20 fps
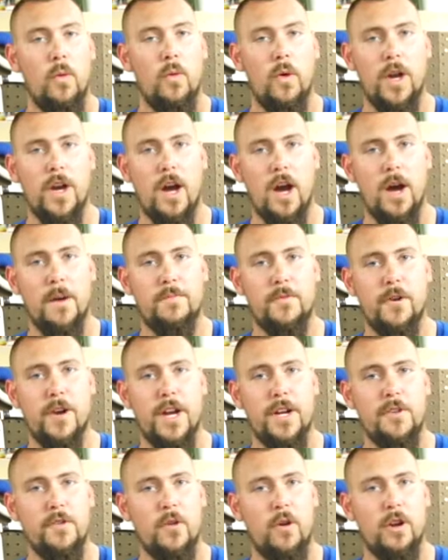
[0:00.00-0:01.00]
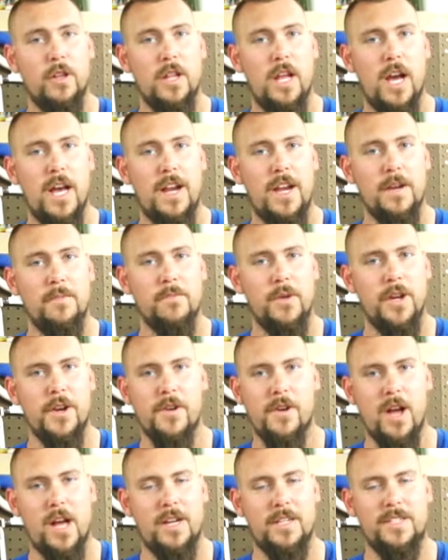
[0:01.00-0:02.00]
Want to upgrade your lighting, but
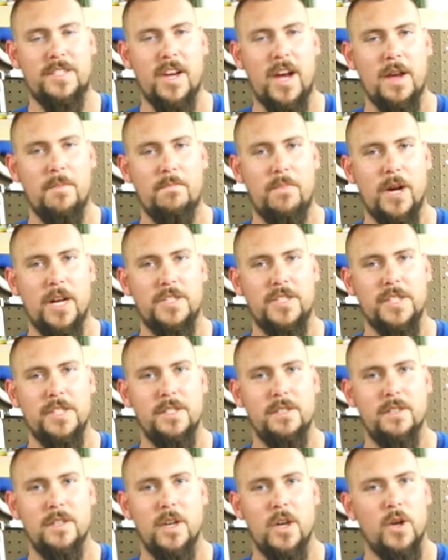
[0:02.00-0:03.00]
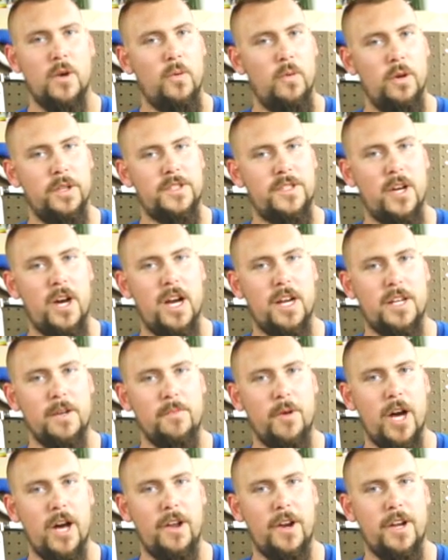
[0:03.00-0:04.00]
you're on a tight budget? We'll talk
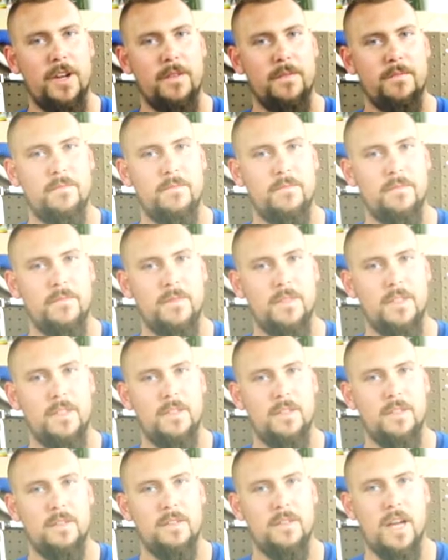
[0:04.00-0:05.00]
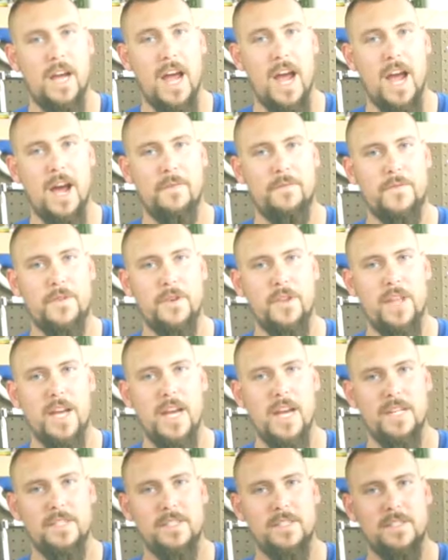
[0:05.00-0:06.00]
about it after
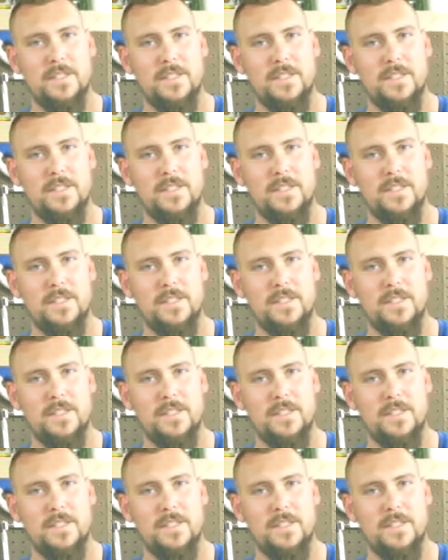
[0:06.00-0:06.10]
this.